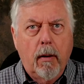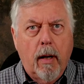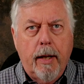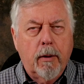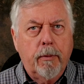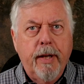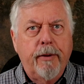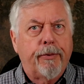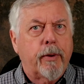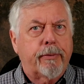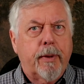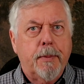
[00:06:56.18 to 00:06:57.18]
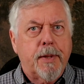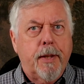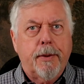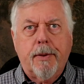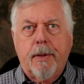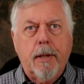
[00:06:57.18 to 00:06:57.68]
I don't need full-frame
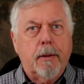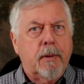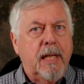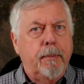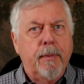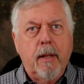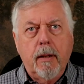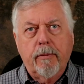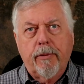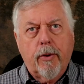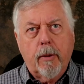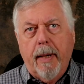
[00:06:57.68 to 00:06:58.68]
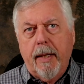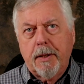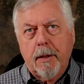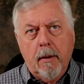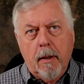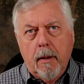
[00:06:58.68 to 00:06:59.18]
sensors. I don't need medium
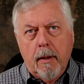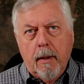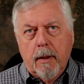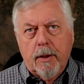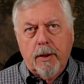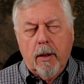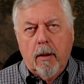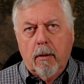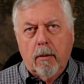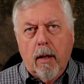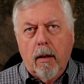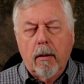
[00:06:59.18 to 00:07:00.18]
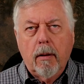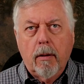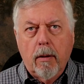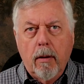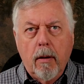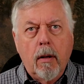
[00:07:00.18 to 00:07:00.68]
formats. So
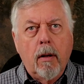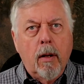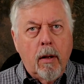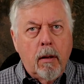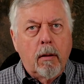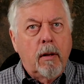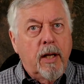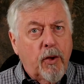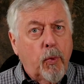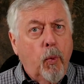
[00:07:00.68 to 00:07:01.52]
it's